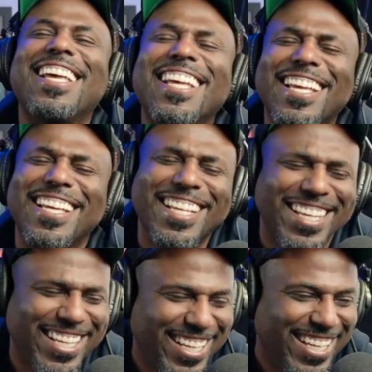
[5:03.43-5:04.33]
pull his
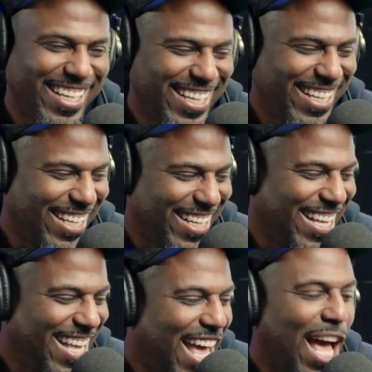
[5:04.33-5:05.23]
pull his
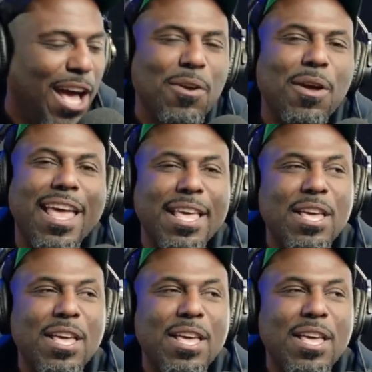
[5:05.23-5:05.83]
elbow pad off.